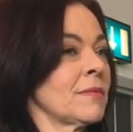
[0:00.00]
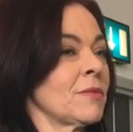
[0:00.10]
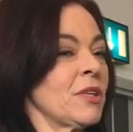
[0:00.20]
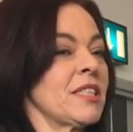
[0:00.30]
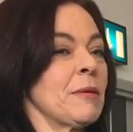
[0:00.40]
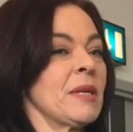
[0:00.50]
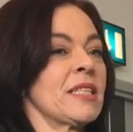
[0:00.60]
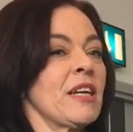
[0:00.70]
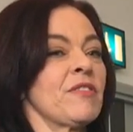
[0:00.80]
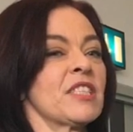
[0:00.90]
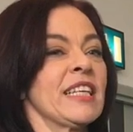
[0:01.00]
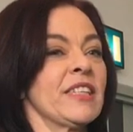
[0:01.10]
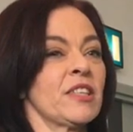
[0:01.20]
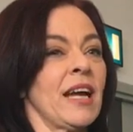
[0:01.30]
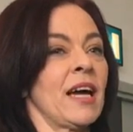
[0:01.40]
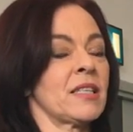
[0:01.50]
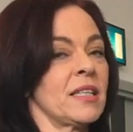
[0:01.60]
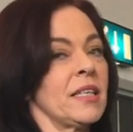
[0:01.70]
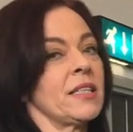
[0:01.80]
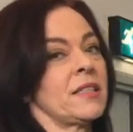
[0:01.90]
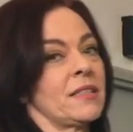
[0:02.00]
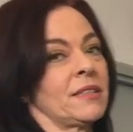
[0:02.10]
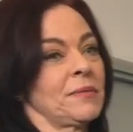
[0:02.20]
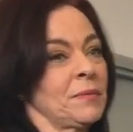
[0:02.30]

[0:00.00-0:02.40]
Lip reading: So I see myself as an internationalist,